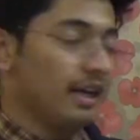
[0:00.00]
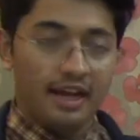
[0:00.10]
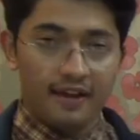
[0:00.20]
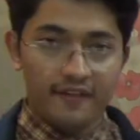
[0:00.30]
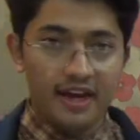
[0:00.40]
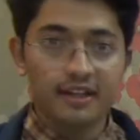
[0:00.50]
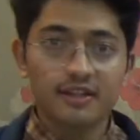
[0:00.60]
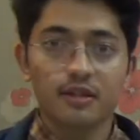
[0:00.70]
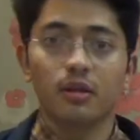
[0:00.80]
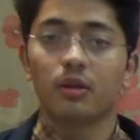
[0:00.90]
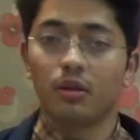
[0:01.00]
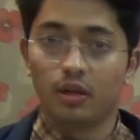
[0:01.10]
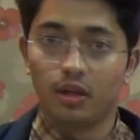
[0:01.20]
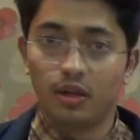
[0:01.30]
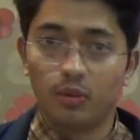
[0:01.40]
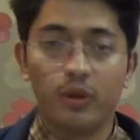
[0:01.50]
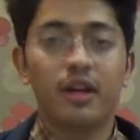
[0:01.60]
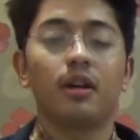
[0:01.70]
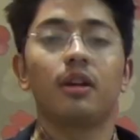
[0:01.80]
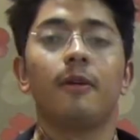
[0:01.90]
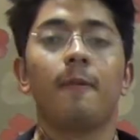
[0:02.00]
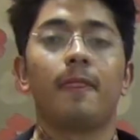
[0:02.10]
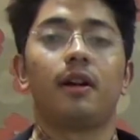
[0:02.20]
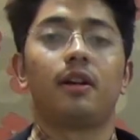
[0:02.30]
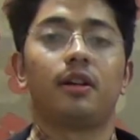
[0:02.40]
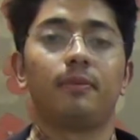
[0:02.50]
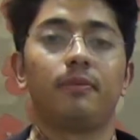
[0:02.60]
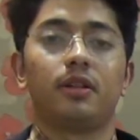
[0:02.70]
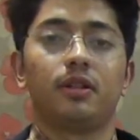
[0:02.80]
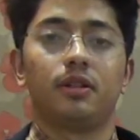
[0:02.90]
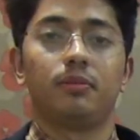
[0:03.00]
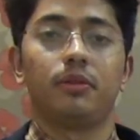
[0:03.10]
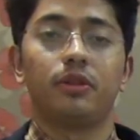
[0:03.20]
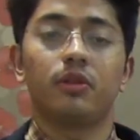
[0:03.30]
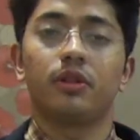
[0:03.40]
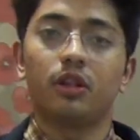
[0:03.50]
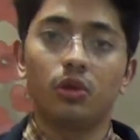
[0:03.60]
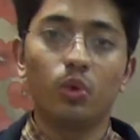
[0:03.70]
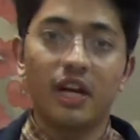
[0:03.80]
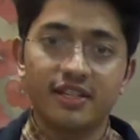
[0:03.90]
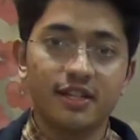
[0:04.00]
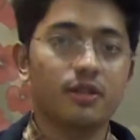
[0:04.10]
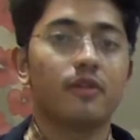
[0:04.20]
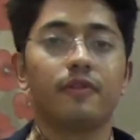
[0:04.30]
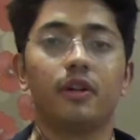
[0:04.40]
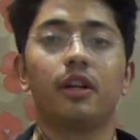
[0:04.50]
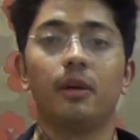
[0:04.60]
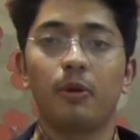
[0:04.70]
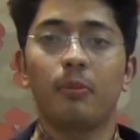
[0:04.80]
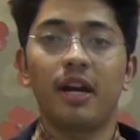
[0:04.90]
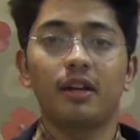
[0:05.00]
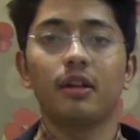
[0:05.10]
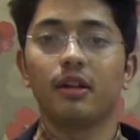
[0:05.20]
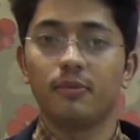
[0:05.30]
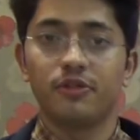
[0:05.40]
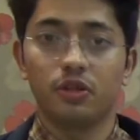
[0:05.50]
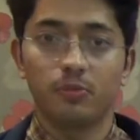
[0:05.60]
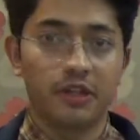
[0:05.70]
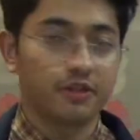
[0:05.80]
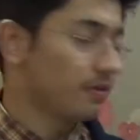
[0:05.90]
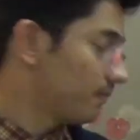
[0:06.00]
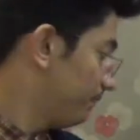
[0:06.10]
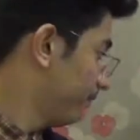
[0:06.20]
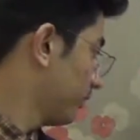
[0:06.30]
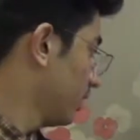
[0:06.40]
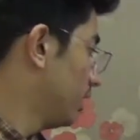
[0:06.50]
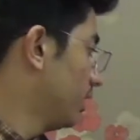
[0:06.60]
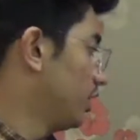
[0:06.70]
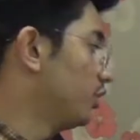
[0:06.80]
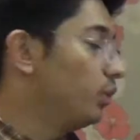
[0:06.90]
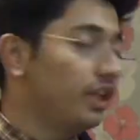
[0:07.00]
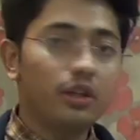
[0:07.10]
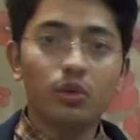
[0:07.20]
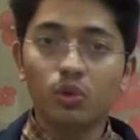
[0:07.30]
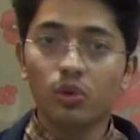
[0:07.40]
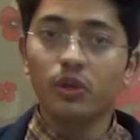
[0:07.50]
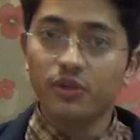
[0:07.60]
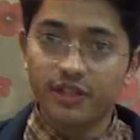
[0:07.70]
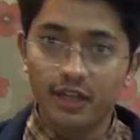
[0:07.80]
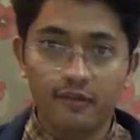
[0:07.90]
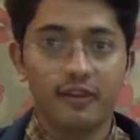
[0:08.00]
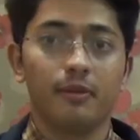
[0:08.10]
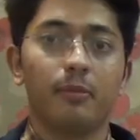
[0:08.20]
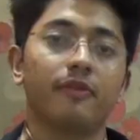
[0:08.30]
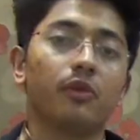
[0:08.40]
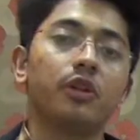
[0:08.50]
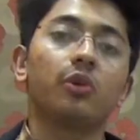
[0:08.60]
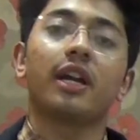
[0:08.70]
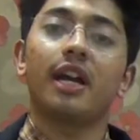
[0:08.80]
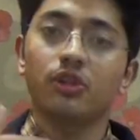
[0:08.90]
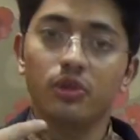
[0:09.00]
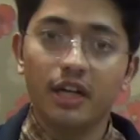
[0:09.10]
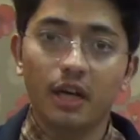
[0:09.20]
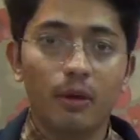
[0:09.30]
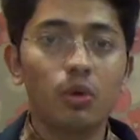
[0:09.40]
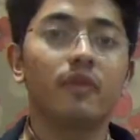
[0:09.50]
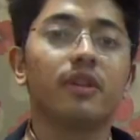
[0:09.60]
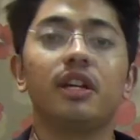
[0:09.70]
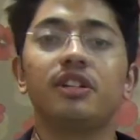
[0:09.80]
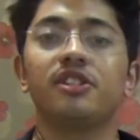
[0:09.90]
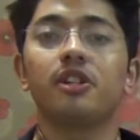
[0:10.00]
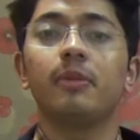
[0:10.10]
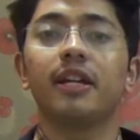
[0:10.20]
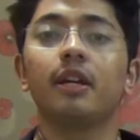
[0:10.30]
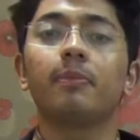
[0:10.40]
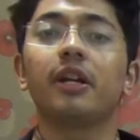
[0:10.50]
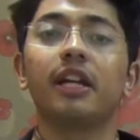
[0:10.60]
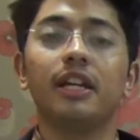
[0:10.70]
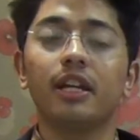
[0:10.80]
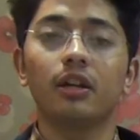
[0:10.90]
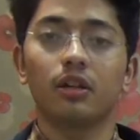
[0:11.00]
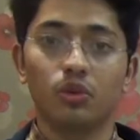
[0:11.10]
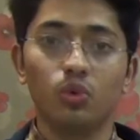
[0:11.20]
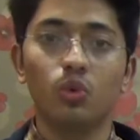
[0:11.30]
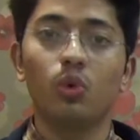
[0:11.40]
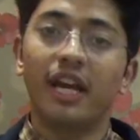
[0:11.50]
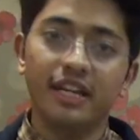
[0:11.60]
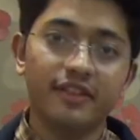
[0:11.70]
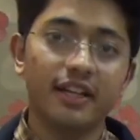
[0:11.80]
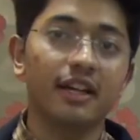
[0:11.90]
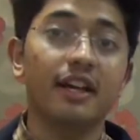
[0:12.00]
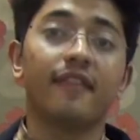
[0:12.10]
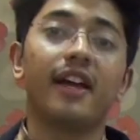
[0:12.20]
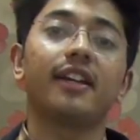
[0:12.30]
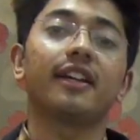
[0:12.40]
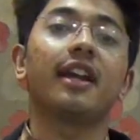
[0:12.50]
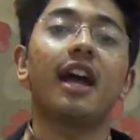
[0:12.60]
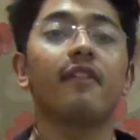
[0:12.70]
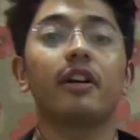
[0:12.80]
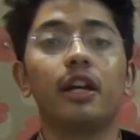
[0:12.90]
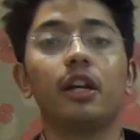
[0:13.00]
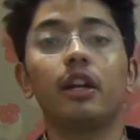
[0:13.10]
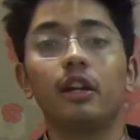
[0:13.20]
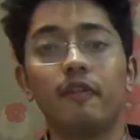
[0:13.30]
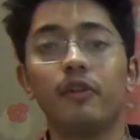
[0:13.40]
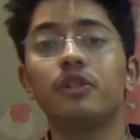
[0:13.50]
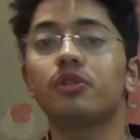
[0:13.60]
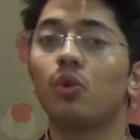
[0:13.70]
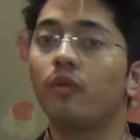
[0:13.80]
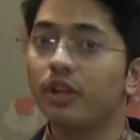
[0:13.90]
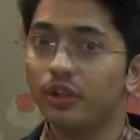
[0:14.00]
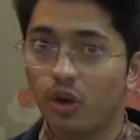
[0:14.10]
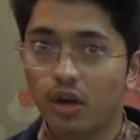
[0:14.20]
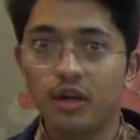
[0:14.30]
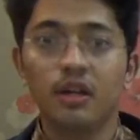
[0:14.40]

And that is where the true essence of a diplomat comes into picture. You need to know your state well before you can actually come out with the decision making pertaining to anything that can have a greater influence over your